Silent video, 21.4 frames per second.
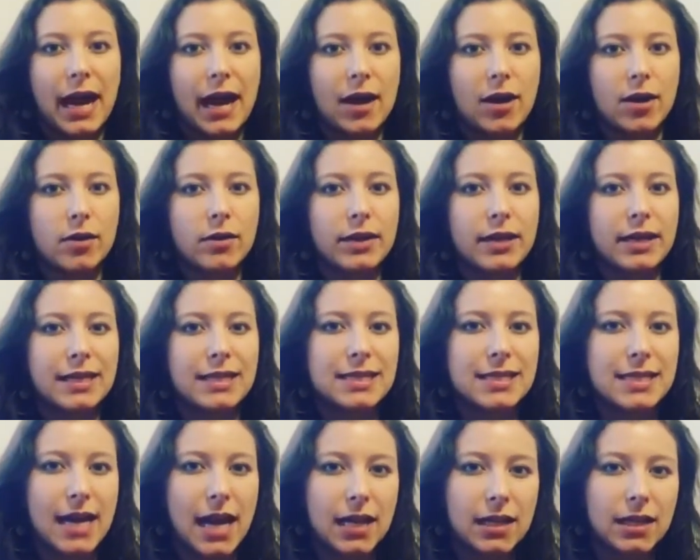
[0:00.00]
out
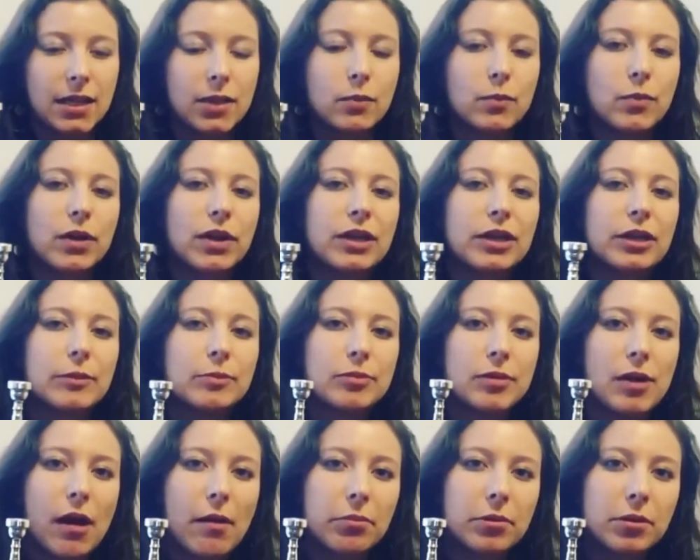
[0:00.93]
exactly what your
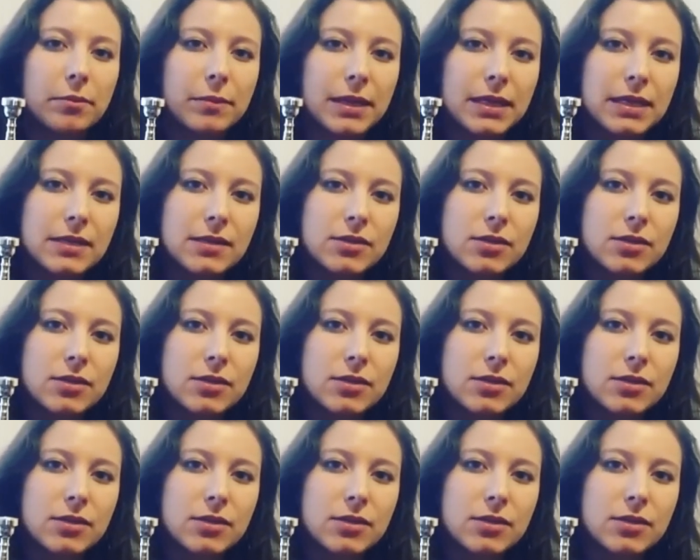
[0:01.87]
problem is.